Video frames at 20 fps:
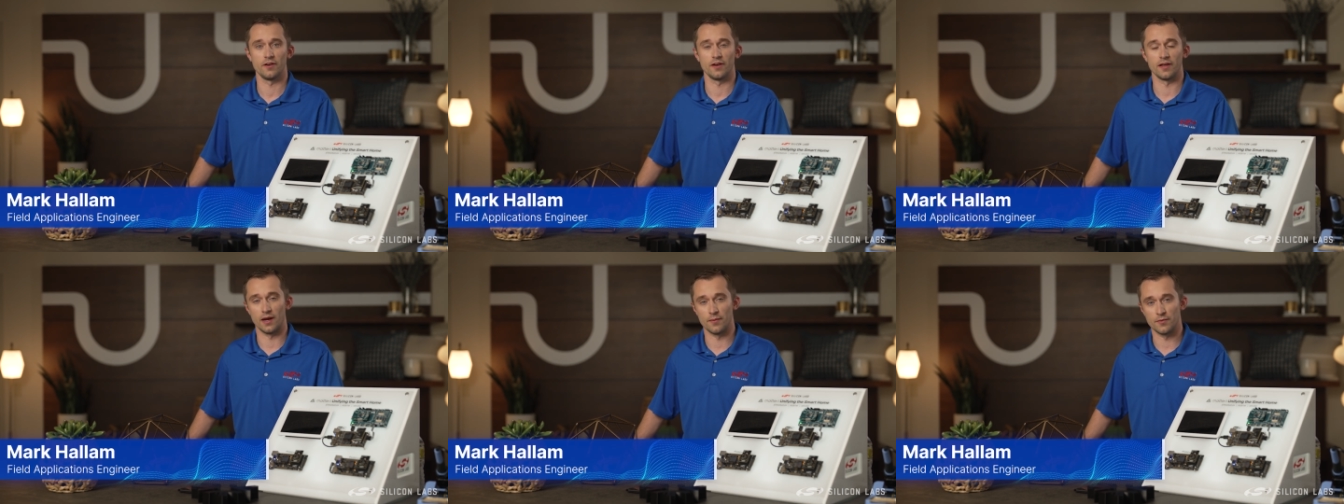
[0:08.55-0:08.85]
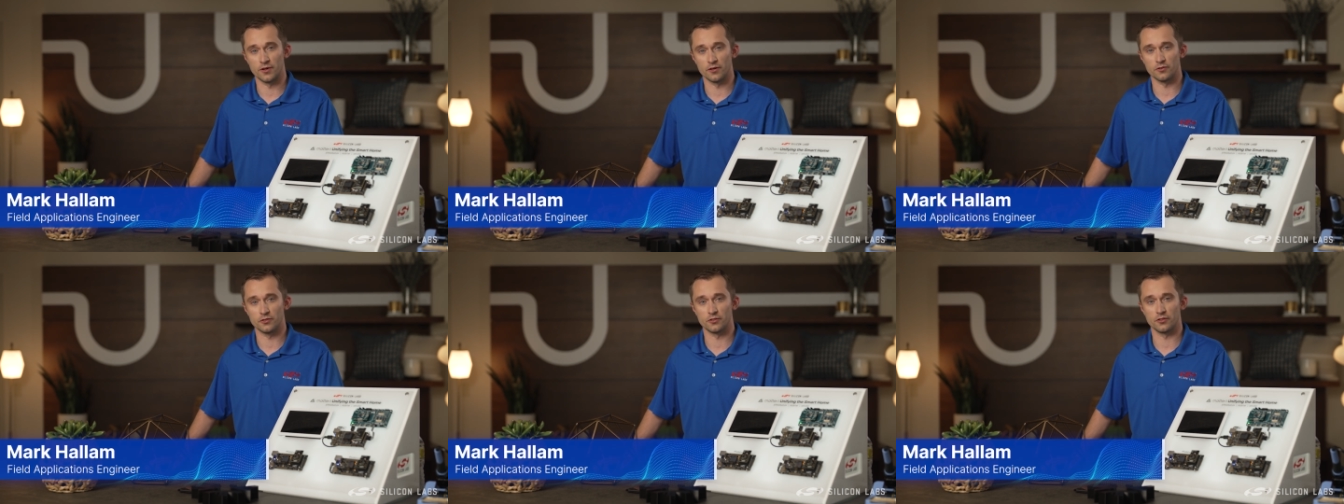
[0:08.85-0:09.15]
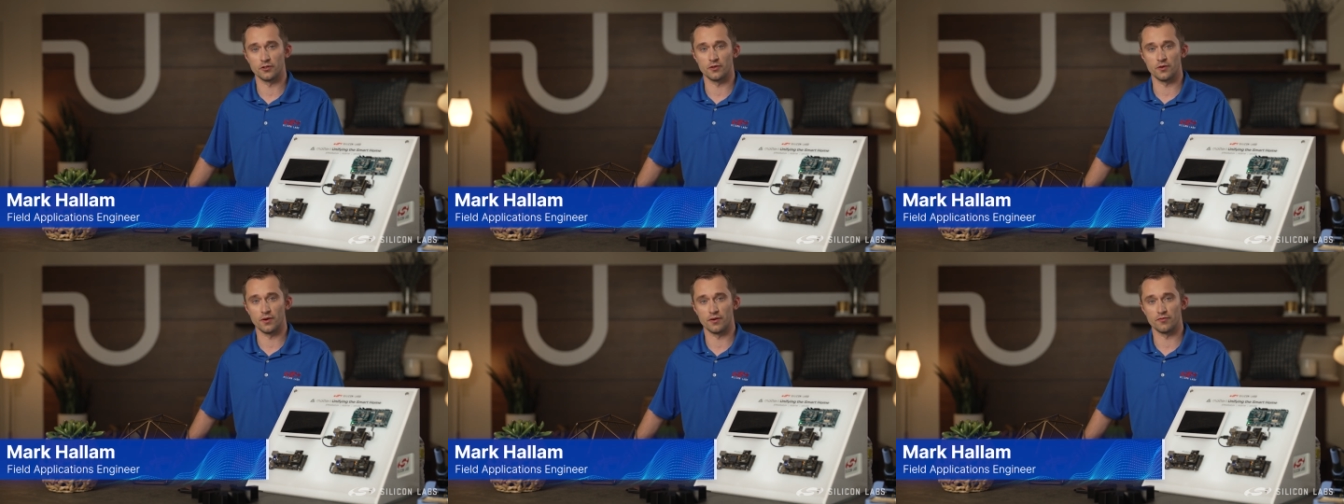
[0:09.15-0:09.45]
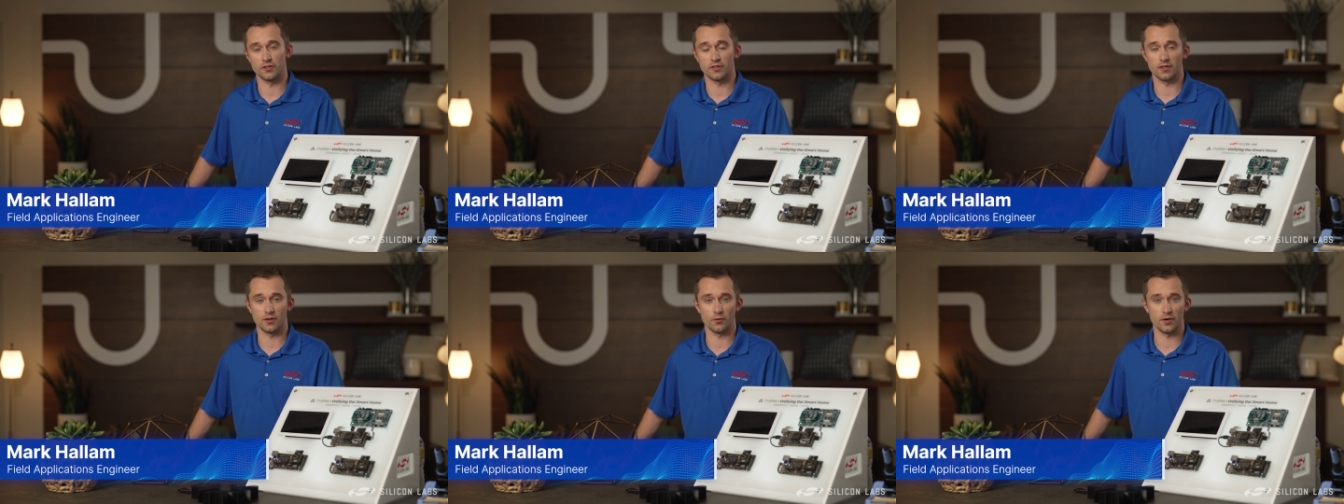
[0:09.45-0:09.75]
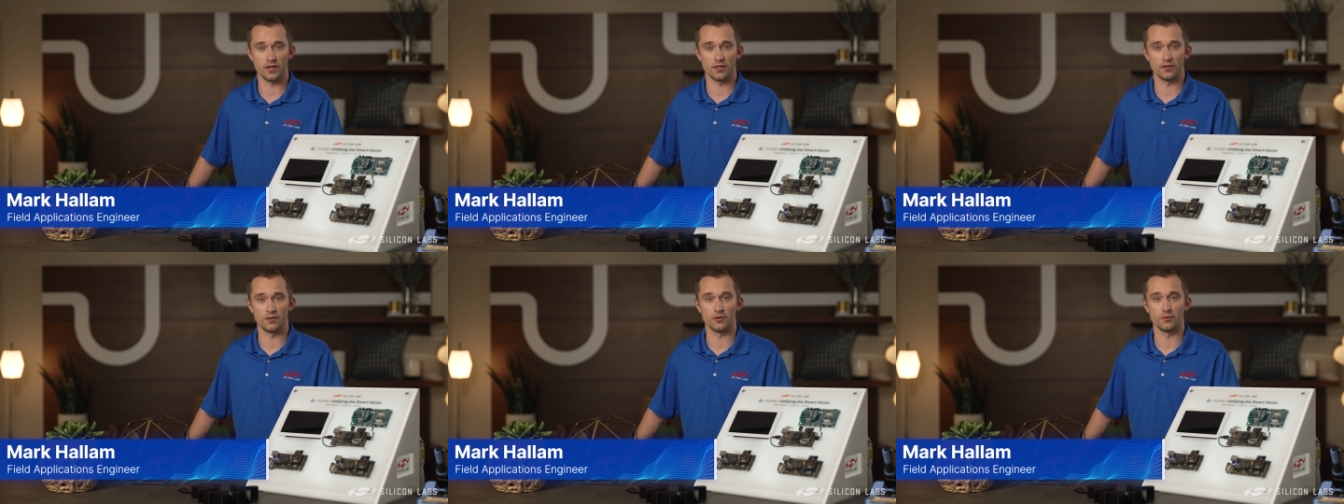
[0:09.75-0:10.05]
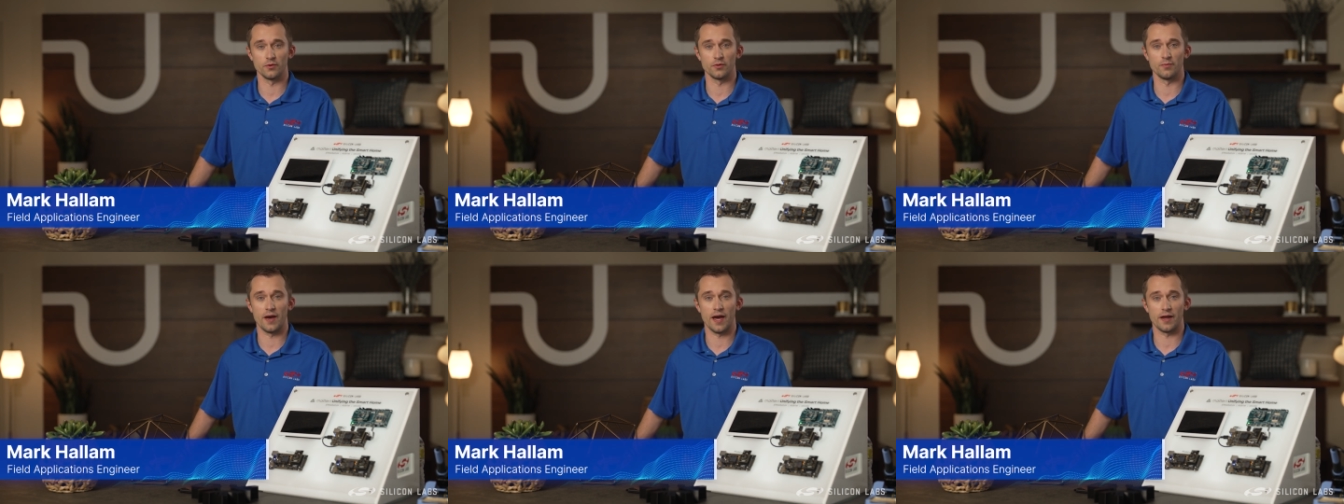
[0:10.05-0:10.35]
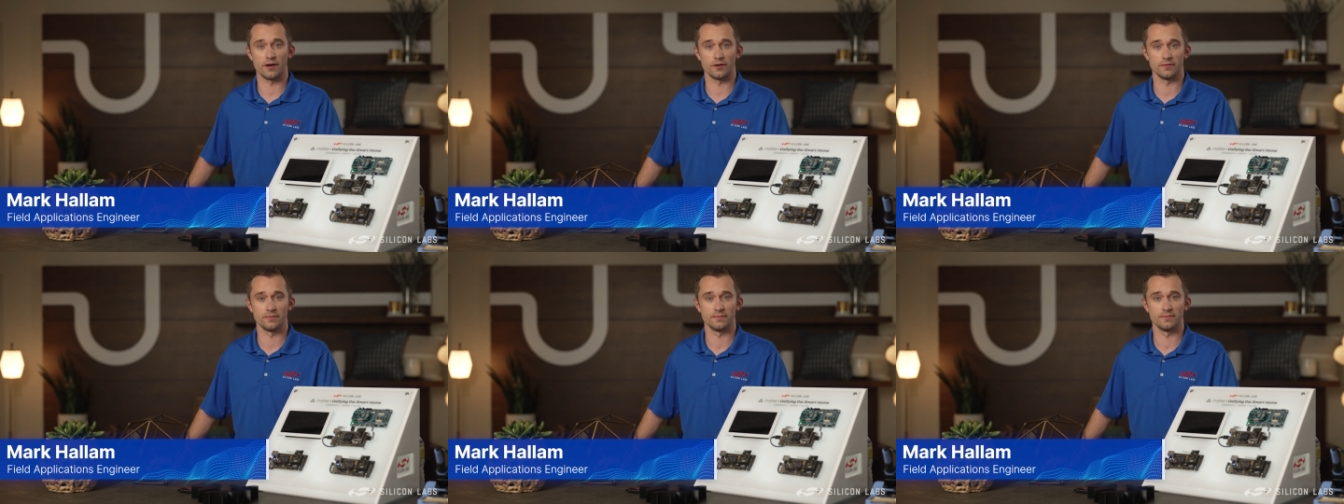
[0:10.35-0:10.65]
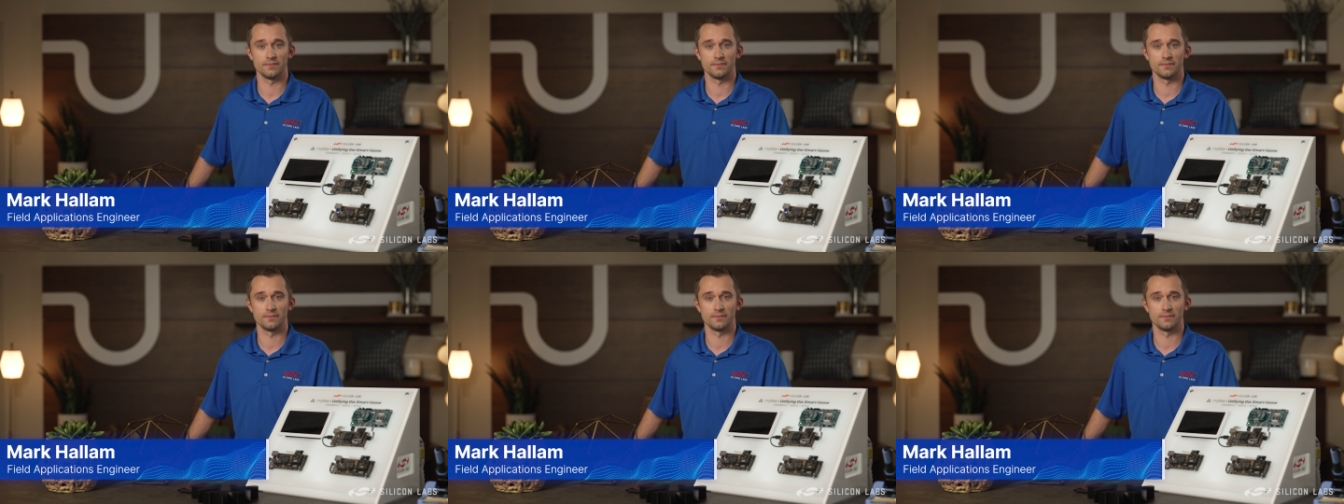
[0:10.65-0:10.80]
and I'm here to show you everything we can do with Matter.